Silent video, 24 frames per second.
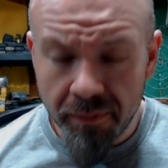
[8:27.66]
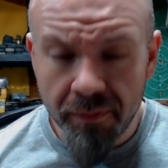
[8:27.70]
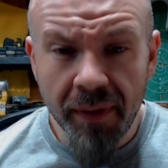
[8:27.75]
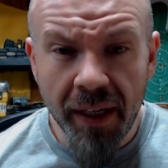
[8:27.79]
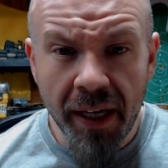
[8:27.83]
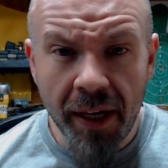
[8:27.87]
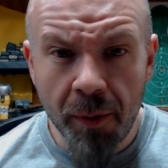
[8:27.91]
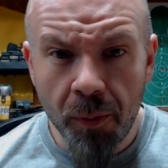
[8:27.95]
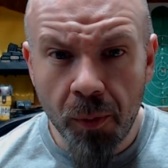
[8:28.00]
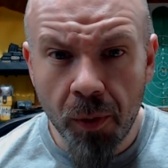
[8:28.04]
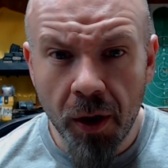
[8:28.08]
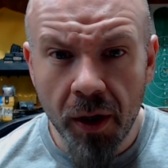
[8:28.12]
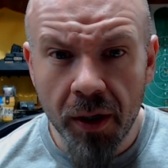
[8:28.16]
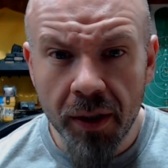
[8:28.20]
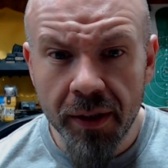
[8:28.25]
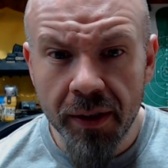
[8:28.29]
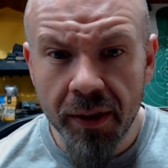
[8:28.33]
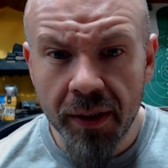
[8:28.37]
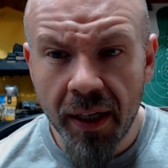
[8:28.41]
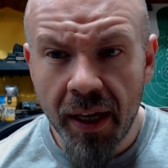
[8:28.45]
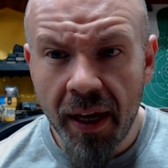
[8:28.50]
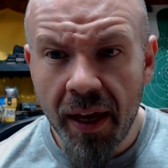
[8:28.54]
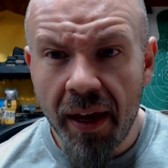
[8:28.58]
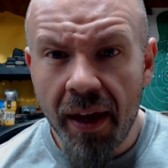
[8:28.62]
it
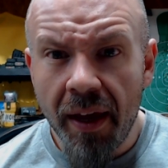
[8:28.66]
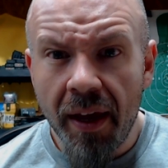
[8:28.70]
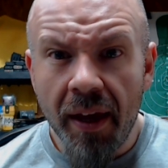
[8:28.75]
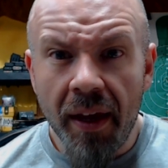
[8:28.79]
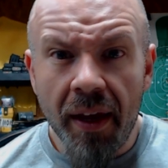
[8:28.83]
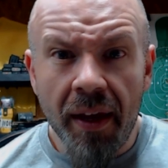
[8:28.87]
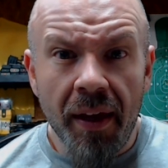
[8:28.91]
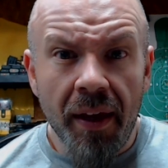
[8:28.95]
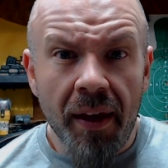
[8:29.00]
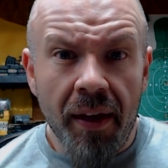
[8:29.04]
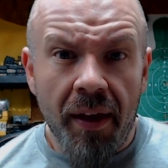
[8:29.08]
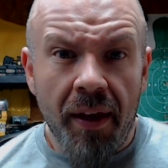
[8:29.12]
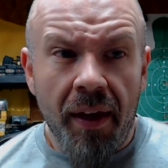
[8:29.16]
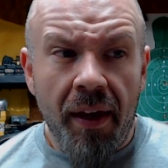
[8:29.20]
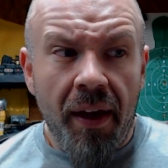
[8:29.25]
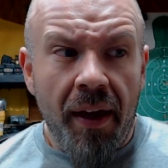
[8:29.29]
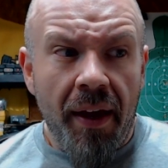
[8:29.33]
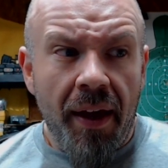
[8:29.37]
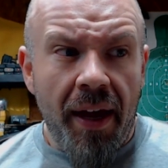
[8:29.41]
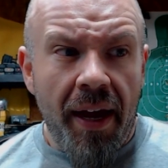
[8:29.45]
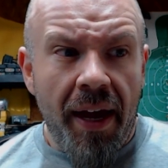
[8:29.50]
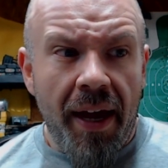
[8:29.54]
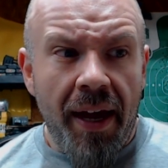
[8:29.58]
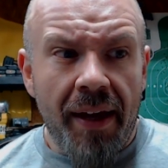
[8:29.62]
works.
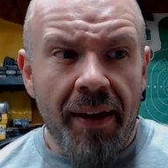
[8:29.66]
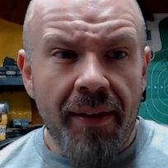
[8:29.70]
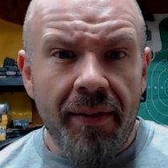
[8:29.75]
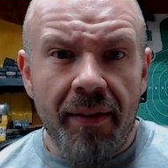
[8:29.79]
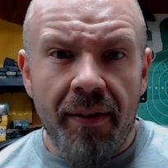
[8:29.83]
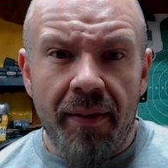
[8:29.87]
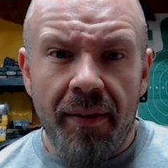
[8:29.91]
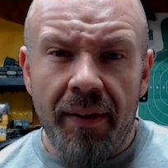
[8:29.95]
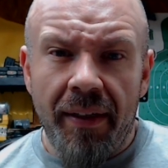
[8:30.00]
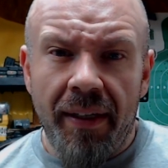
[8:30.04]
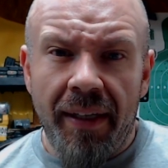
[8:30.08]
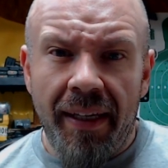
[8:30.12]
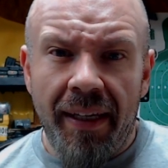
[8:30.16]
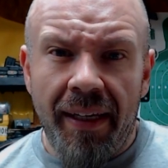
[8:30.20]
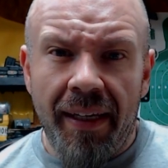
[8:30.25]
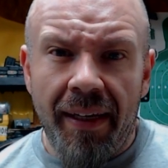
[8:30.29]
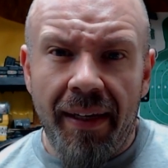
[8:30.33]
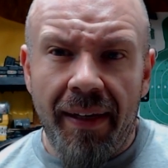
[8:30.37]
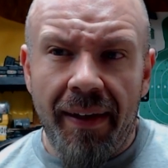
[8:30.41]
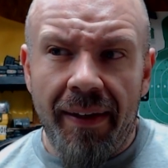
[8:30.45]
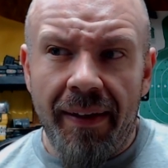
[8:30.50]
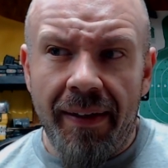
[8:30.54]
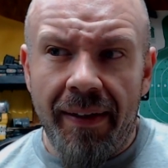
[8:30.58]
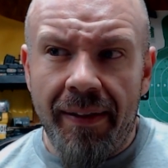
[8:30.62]
And
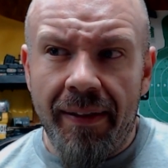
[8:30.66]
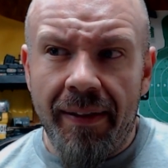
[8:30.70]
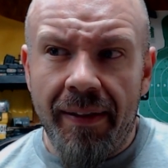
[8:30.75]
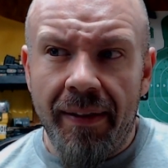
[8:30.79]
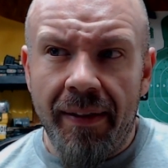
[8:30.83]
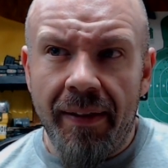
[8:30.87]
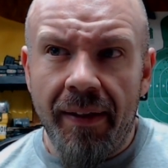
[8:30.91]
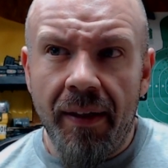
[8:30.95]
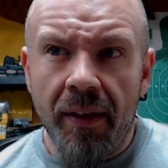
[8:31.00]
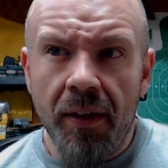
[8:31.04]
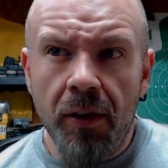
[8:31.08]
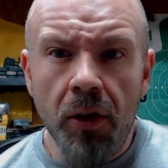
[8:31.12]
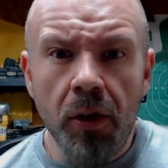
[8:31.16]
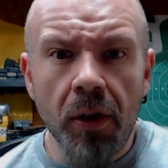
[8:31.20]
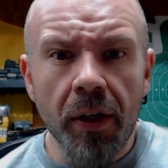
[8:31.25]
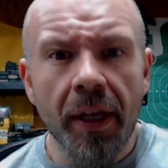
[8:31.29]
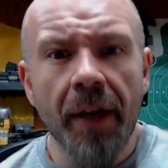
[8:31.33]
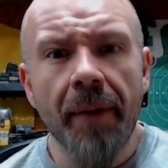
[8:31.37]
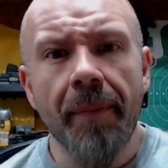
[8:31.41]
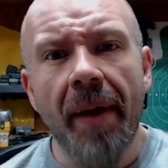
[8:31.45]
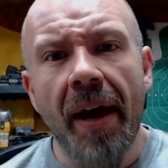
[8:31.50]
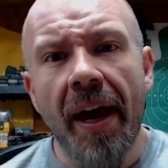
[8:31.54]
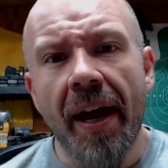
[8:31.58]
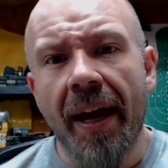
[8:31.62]

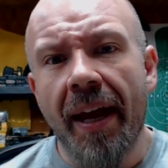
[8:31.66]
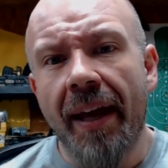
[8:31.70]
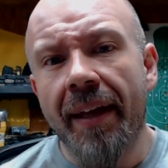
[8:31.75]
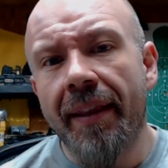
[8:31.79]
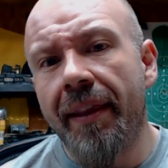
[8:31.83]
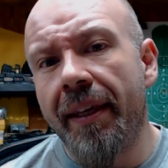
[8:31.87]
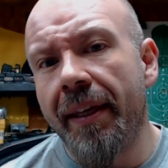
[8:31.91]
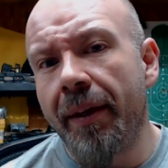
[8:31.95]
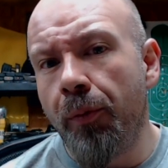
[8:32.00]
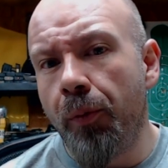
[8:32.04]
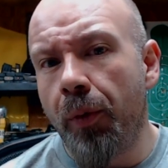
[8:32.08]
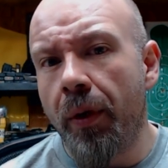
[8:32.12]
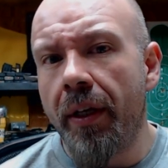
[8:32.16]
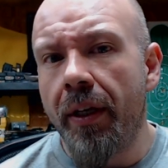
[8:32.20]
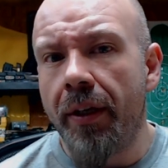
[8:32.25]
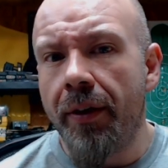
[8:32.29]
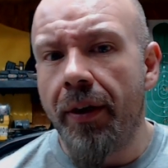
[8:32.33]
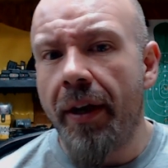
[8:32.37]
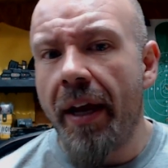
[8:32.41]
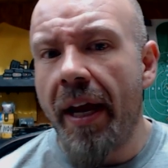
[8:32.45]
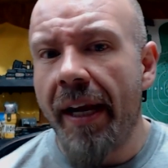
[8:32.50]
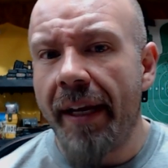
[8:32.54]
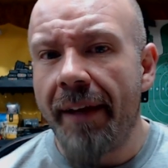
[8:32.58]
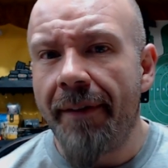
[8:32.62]
looking back at the
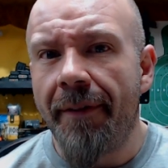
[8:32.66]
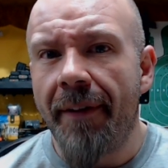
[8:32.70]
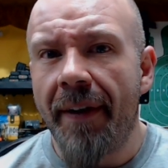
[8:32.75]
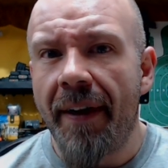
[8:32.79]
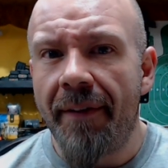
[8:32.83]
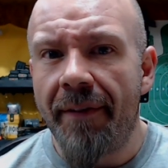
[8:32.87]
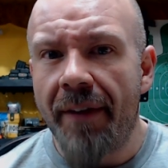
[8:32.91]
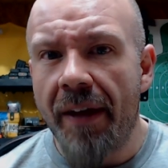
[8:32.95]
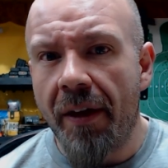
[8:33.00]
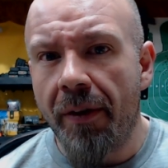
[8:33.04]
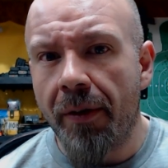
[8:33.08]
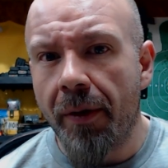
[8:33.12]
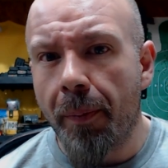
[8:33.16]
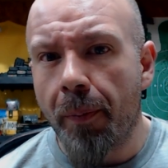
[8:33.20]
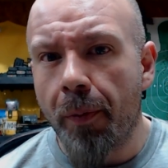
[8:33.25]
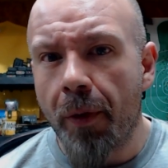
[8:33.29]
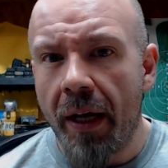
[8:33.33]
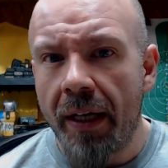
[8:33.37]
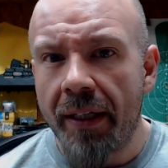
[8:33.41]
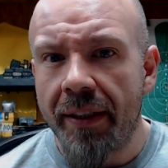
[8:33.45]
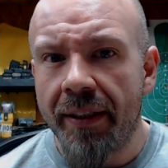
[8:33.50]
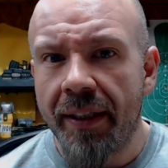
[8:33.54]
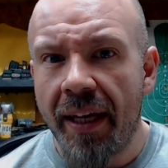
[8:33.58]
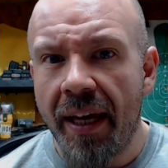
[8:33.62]
$185
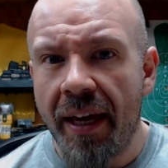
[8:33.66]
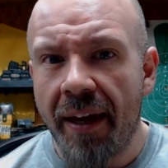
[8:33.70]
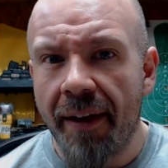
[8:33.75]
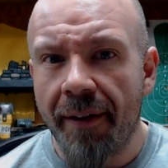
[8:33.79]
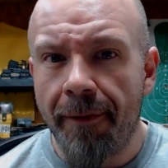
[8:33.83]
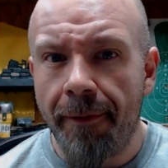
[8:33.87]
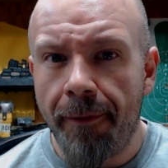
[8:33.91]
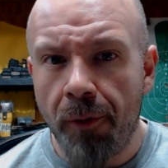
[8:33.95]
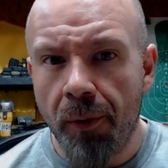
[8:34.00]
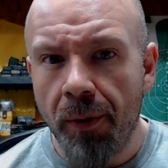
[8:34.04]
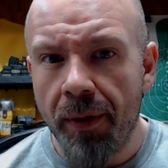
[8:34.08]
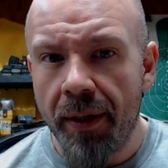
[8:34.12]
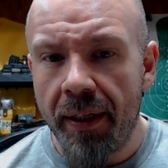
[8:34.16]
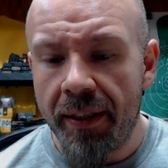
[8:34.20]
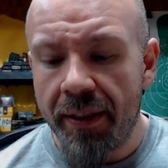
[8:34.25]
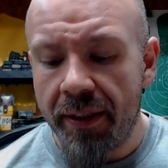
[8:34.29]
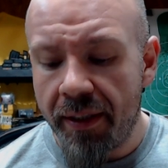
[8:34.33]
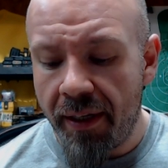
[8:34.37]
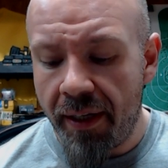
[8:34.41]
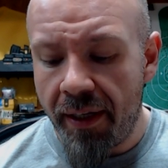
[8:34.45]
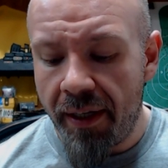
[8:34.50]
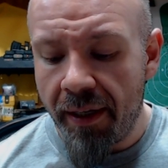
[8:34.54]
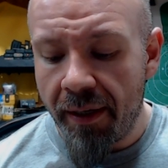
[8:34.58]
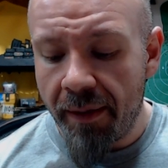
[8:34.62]
price tag for this
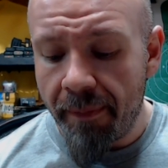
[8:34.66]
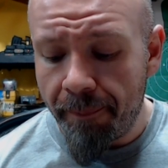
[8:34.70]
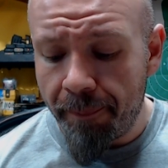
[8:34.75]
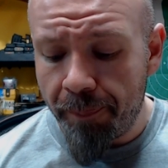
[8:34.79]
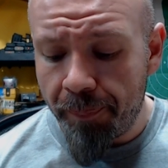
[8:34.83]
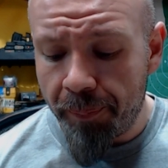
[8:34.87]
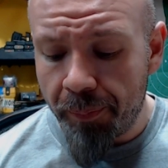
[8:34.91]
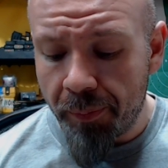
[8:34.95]
thing,